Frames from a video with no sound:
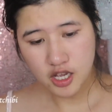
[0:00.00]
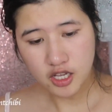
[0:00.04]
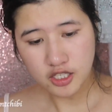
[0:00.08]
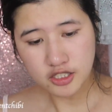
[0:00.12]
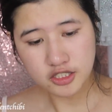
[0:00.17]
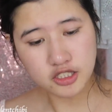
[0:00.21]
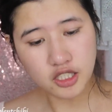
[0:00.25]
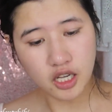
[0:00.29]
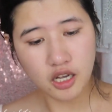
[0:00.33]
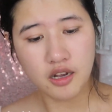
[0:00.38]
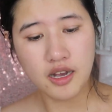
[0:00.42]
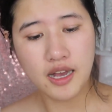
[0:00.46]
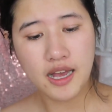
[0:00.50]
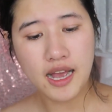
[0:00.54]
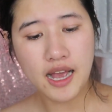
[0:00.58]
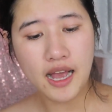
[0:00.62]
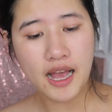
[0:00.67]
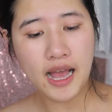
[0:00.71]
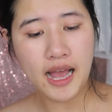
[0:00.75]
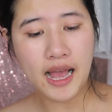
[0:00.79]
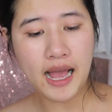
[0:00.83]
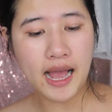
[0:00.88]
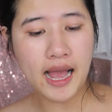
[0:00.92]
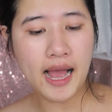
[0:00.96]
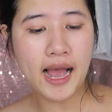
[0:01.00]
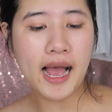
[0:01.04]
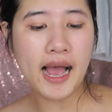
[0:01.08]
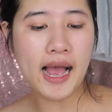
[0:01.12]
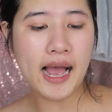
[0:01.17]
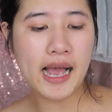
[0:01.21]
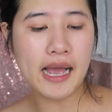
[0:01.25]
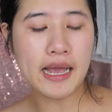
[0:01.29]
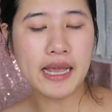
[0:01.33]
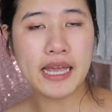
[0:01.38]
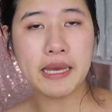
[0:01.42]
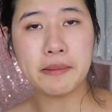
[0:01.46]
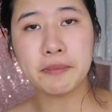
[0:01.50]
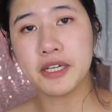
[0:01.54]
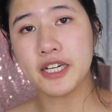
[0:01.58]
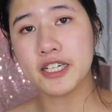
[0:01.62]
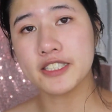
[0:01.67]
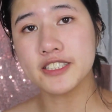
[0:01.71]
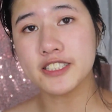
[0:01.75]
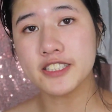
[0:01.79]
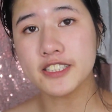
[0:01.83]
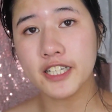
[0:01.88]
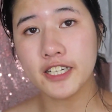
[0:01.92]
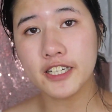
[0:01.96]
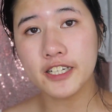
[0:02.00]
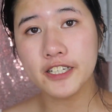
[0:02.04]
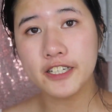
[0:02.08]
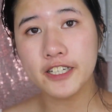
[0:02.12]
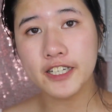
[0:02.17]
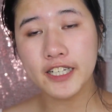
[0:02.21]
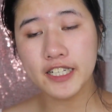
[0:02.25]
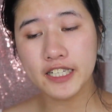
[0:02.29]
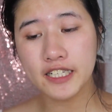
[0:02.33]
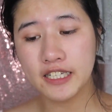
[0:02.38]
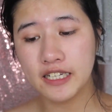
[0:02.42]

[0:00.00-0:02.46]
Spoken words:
So I am considering